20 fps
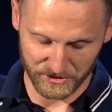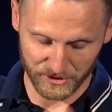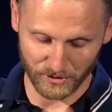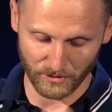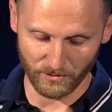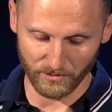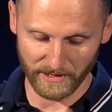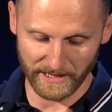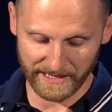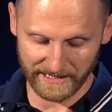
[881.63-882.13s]

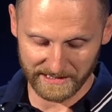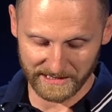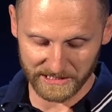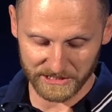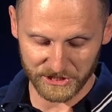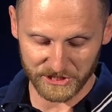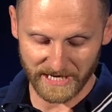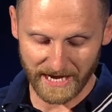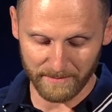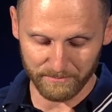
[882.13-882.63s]
So like
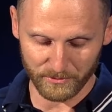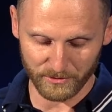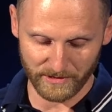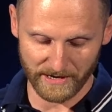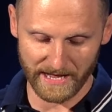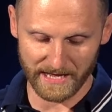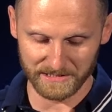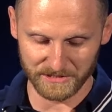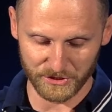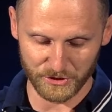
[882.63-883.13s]
this chapter
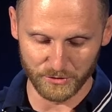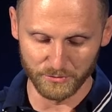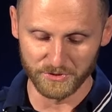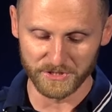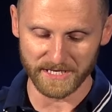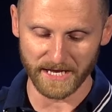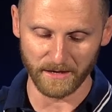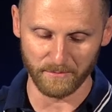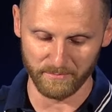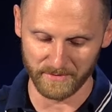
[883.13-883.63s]
has two
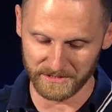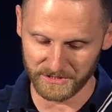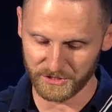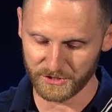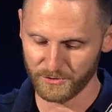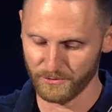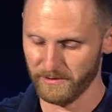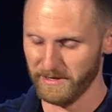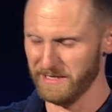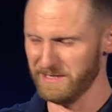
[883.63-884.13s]

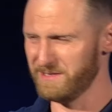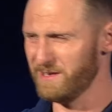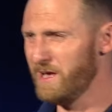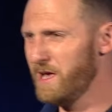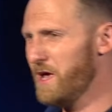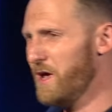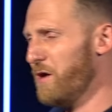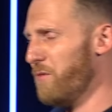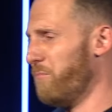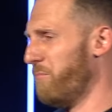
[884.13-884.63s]
segments to it,
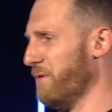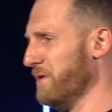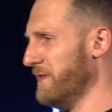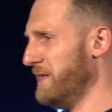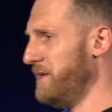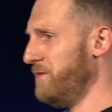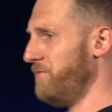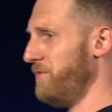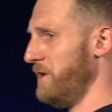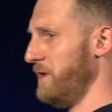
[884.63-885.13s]

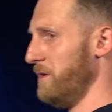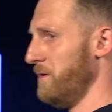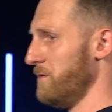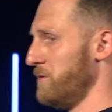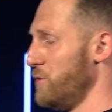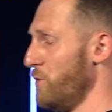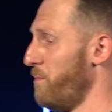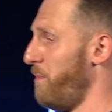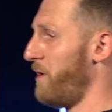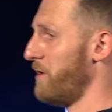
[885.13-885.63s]

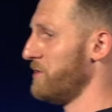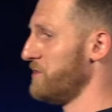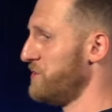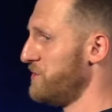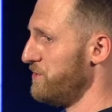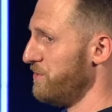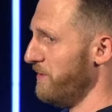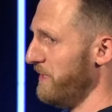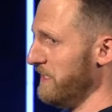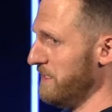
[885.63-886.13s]
believing, two
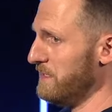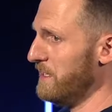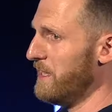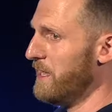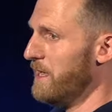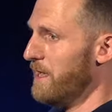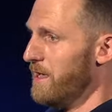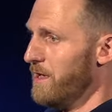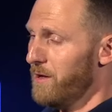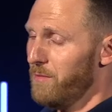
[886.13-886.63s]
parts to it,
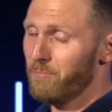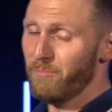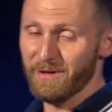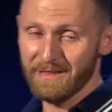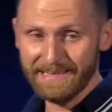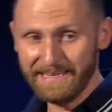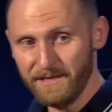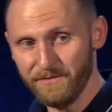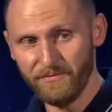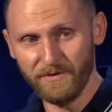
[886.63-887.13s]

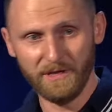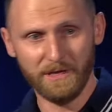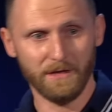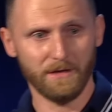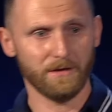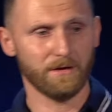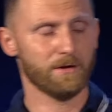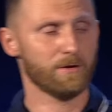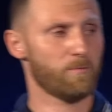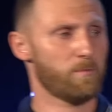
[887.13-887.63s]

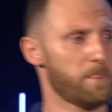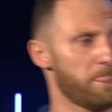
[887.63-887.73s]
believing